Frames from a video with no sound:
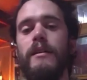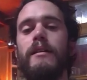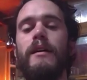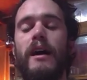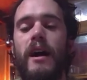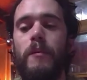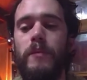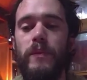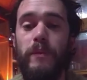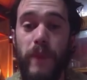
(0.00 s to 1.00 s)
Um,
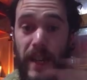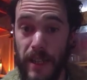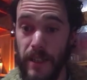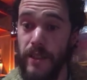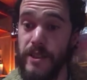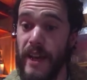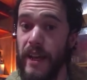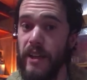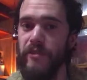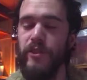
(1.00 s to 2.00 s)
back in the day,
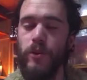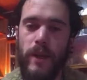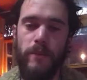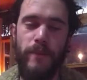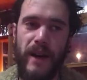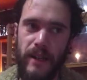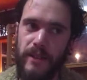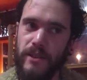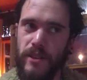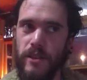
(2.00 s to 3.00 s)
if you went back
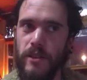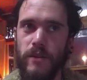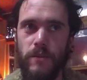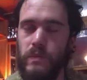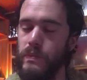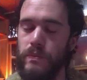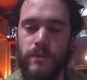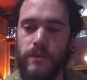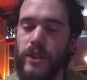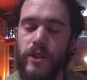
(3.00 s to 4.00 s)
to, you
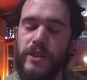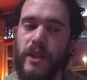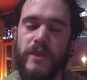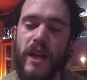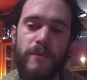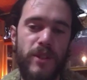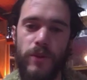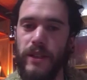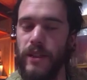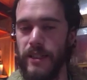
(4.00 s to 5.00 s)
know, sometime between
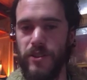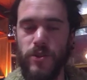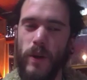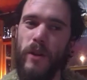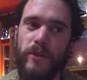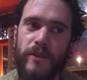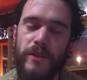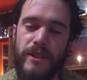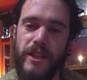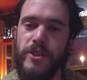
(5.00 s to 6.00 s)
like the 12th
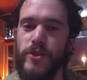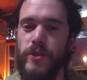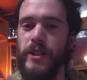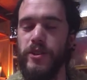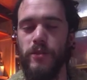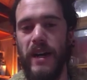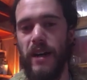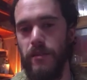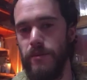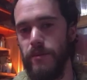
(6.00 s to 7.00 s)
century to about,
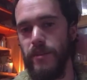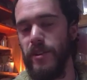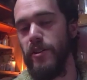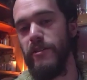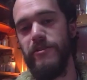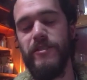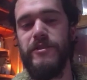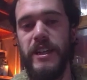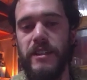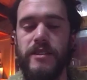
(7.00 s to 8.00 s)
you know, the
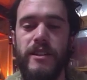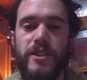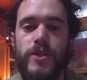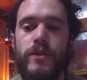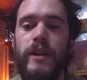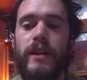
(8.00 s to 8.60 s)
15th century,